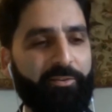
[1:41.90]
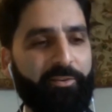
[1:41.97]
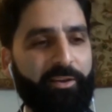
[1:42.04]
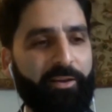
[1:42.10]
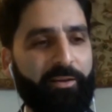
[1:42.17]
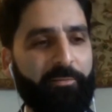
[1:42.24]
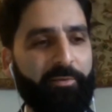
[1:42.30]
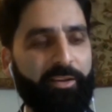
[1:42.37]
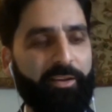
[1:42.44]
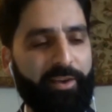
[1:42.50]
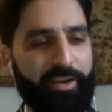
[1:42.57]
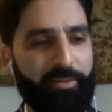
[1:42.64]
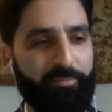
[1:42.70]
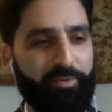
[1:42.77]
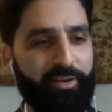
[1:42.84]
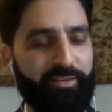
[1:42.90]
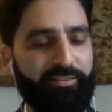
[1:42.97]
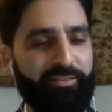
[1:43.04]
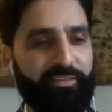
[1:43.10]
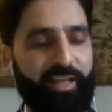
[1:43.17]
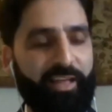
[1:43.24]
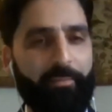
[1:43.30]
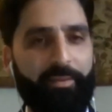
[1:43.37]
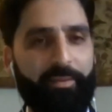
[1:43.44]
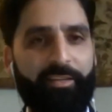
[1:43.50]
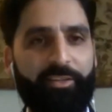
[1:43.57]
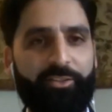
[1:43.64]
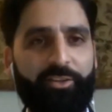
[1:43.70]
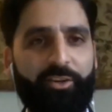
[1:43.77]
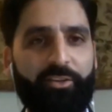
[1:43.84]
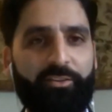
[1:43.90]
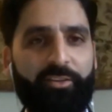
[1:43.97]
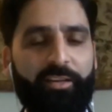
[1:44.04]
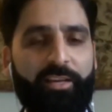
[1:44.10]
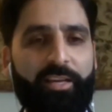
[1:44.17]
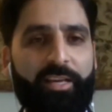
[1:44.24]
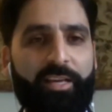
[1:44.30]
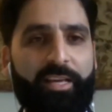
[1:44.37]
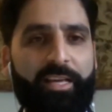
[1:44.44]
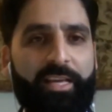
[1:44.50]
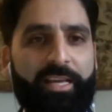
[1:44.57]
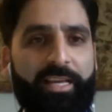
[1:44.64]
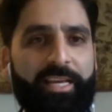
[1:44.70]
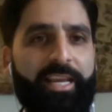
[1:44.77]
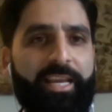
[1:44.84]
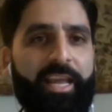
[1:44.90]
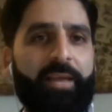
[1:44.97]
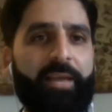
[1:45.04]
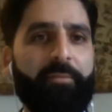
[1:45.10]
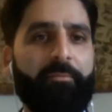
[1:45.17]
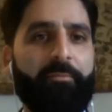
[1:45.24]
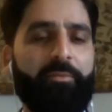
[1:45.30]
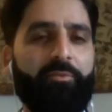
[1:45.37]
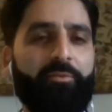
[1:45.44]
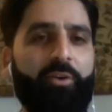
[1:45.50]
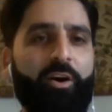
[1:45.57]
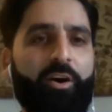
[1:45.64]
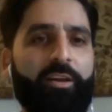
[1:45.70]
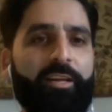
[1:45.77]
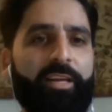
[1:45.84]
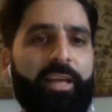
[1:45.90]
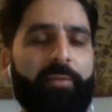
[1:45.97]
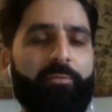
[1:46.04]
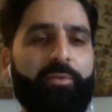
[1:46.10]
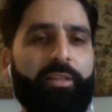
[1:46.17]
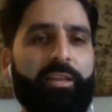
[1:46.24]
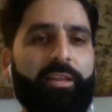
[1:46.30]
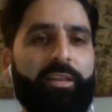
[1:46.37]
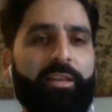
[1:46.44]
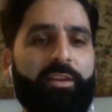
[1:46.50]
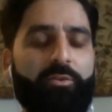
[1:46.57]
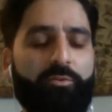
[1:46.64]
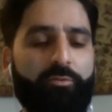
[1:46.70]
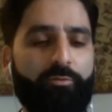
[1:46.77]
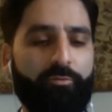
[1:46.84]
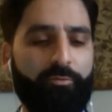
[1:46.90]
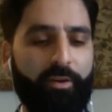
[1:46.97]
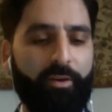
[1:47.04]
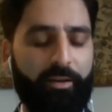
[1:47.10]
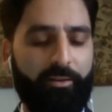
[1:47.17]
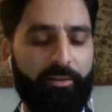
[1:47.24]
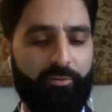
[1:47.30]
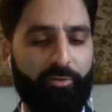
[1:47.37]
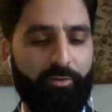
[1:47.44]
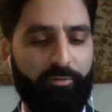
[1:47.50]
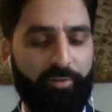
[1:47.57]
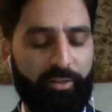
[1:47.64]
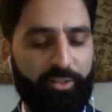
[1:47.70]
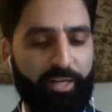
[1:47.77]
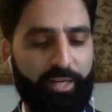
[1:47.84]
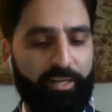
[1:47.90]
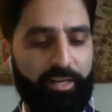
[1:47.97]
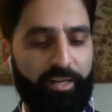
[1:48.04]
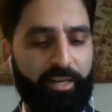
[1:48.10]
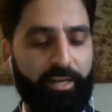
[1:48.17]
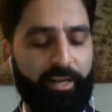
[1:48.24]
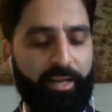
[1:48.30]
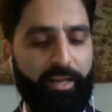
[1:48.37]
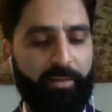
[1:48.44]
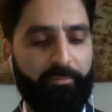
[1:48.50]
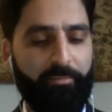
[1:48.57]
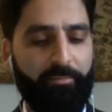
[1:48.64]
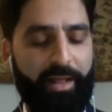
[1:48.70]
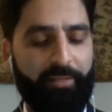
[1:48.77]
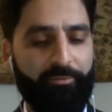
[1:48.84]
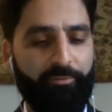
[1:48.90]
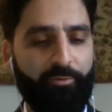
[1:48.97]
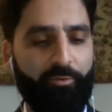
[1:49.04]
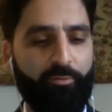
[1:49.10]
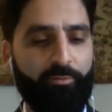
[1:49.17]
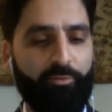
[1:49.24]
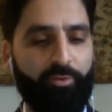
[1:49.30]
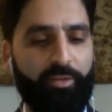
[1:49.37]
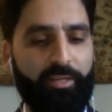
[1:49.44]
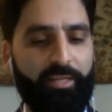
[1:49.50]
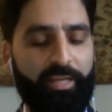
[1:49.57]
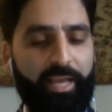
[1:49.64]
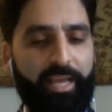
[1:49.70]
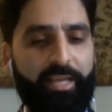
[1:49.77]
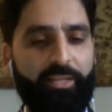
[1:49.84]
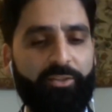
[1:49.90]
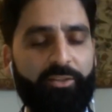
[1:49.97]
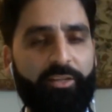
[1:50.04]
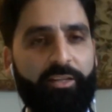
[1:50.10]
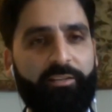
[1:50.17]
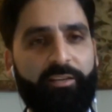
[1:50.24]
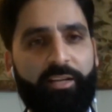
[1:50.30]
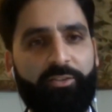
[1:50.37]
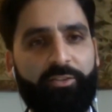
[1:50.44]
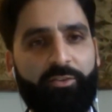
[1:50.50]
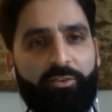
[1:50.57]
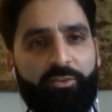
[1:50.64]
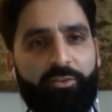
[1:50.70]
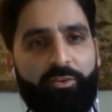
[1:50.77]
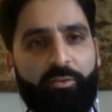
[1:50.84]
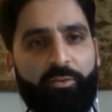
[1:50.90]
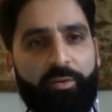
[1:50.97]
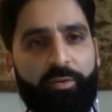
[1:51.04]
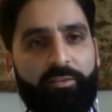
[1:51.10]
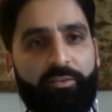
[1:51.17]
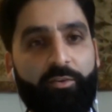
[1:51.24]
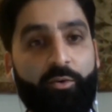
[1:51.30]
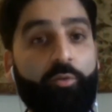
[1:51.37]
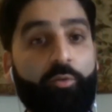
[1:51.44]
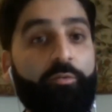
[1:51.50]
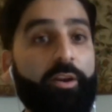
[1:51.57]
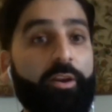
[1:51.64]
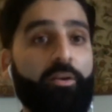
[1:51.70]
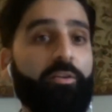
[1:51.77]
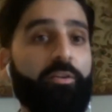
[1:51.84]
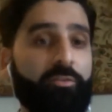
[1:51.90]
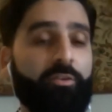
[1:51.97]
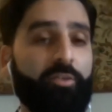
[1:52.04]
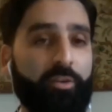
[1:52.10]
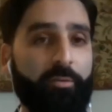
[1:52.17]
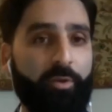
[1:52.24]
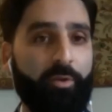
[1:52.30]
Iranian President Ahmadinejad, Rouhani came with a new sort of agenda and platform to engage the international community over Iran's nuclear program.